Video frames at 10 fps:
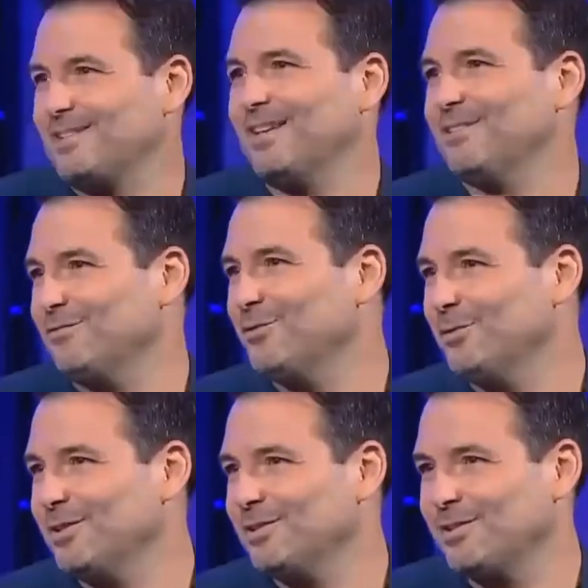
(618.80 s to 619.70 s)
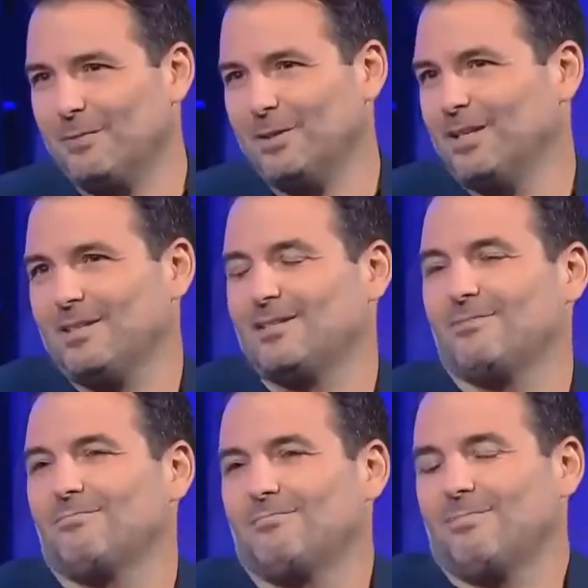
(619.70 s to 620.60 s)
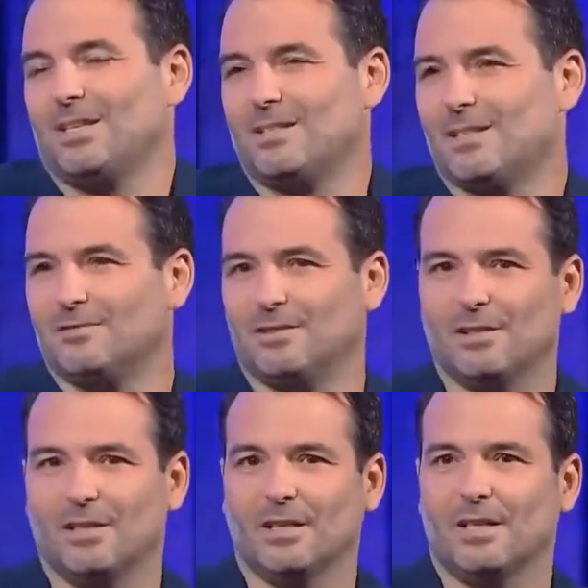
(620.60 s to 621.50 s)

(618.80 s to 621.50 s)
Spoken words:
centre forward. I mean, it's a given.